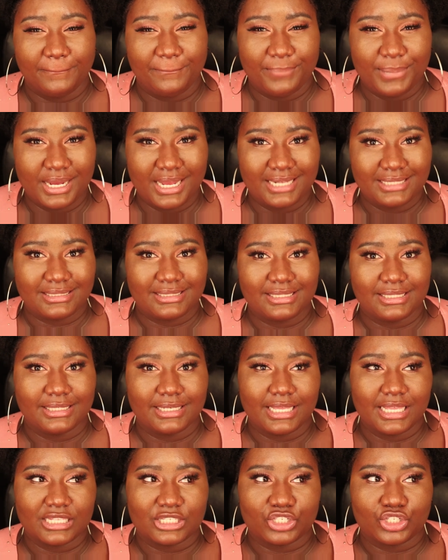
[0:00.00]
but
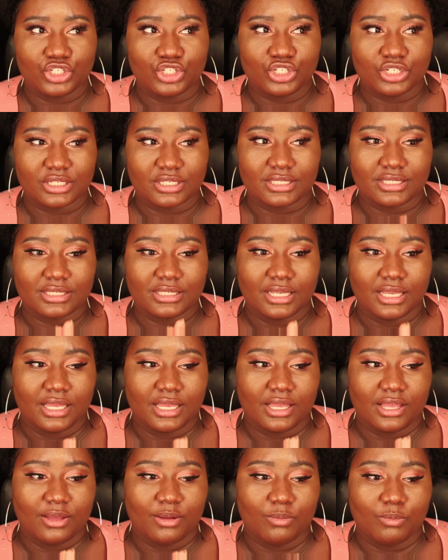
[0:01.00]
it's just
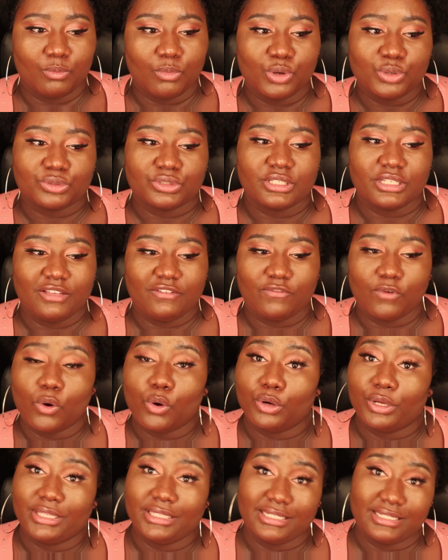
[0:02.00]
mostly for
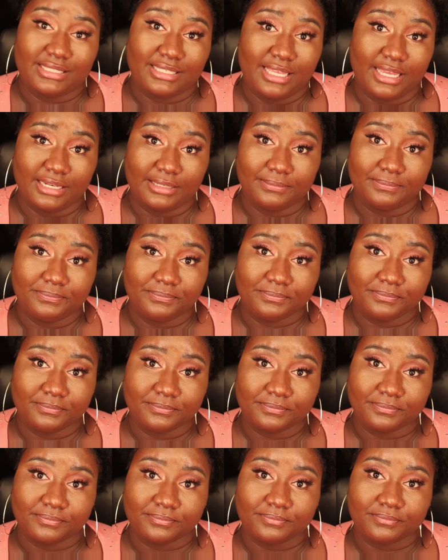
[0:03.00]
oily skin.
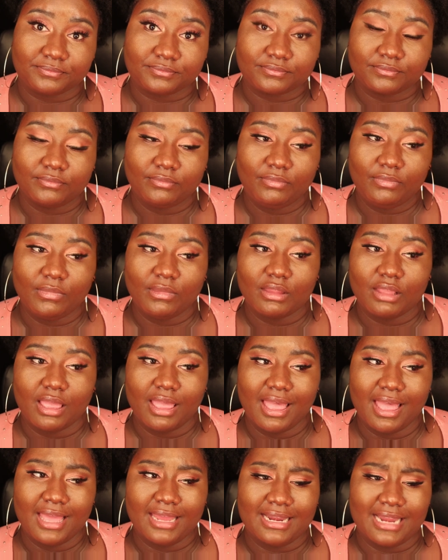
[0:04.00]

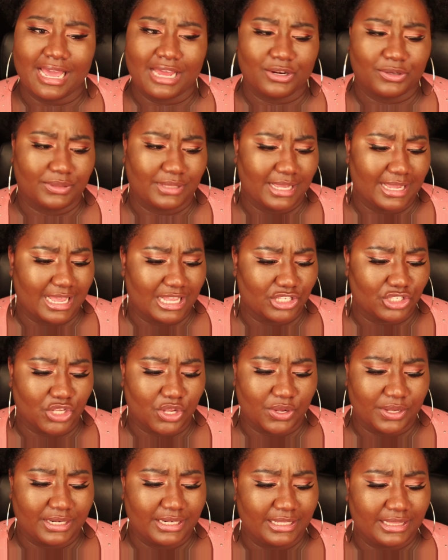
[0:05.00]
And I don't think I
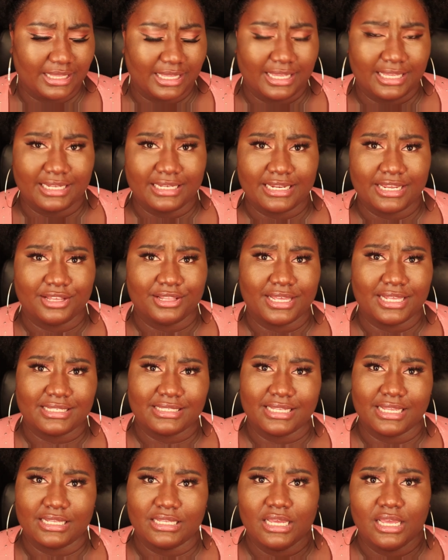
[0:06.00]
saw anything in there that
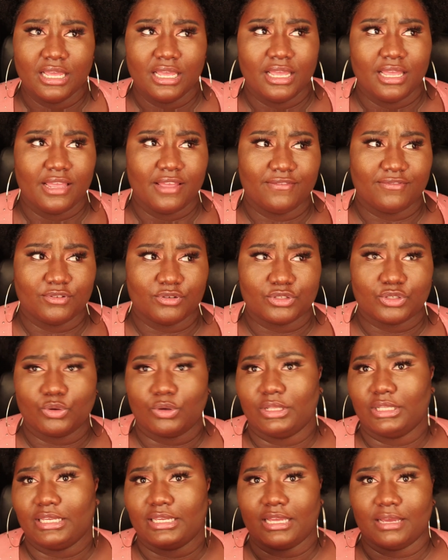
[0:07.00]
said if it was
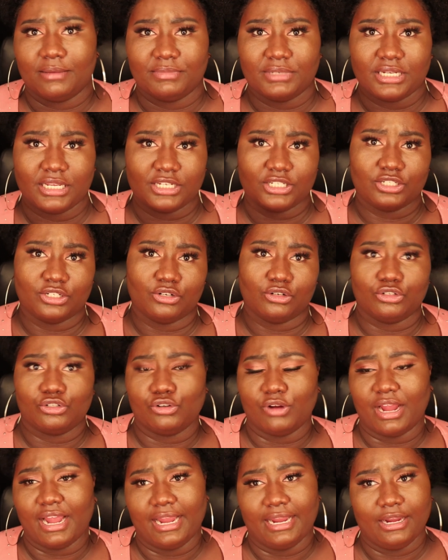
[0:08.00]
oily combination or
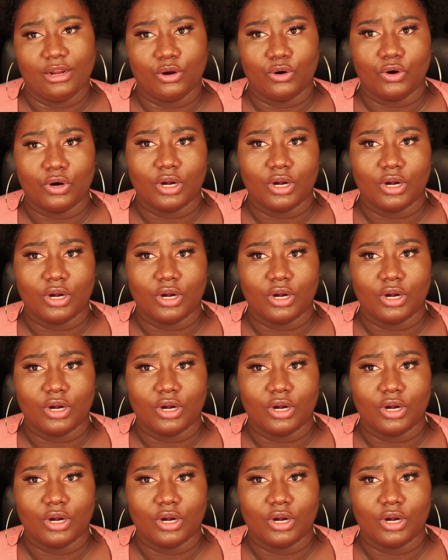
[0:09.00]
dry,